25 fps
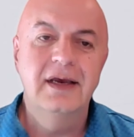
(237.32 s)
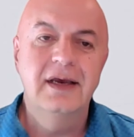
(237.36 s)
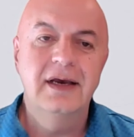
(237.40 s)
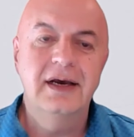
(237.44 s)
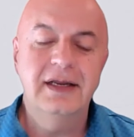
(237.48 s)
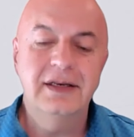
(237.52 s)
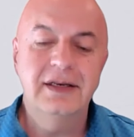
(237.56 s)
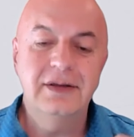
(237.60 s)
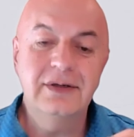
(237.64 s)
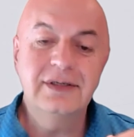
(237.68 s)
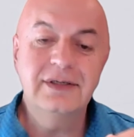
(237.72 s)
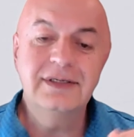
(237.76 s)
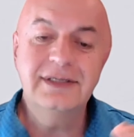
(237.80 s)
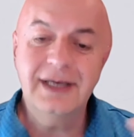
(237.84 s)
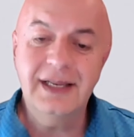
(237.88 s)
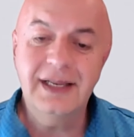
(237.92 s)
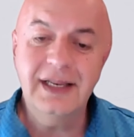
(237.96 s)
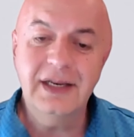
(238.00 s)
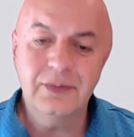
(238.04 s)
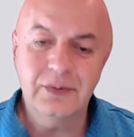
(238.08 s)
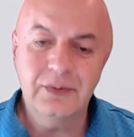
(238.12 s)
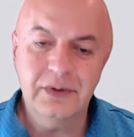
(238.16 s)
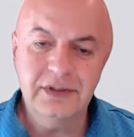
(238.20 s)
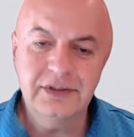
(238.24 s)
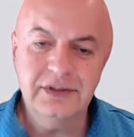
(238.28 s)
and you tell
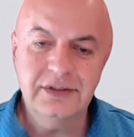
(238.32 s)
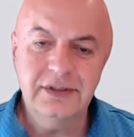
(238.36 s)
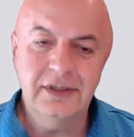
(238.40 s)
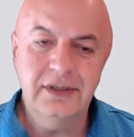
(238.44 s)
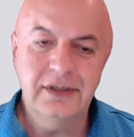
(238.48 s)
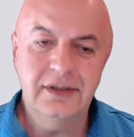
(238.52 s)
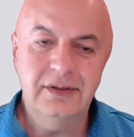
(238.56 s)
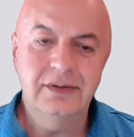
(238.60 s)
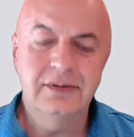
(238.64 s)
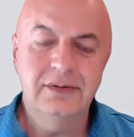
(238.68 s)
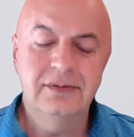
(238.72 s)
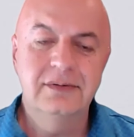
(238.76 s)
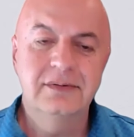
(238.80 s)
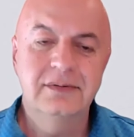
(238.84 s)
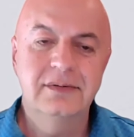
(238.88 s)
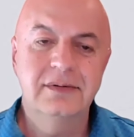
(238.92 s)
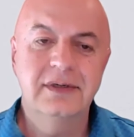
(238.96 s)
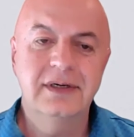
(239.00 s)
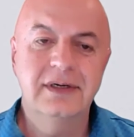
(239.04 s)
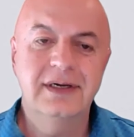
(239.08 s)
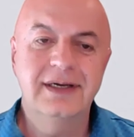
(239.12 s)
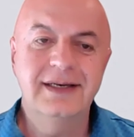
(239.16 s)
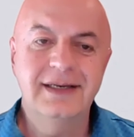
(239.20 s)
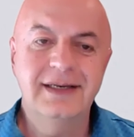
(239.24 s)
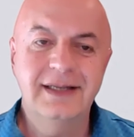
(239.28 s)
it what to do.
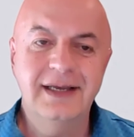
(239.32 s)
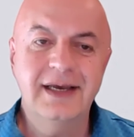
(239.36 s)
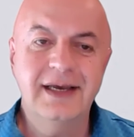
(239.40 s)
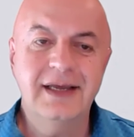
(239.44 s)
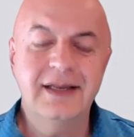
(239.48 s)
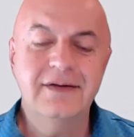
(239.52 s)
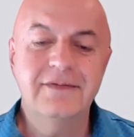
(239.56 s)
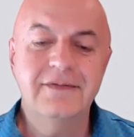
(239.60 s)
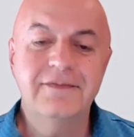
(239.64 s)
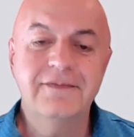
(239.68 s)
And then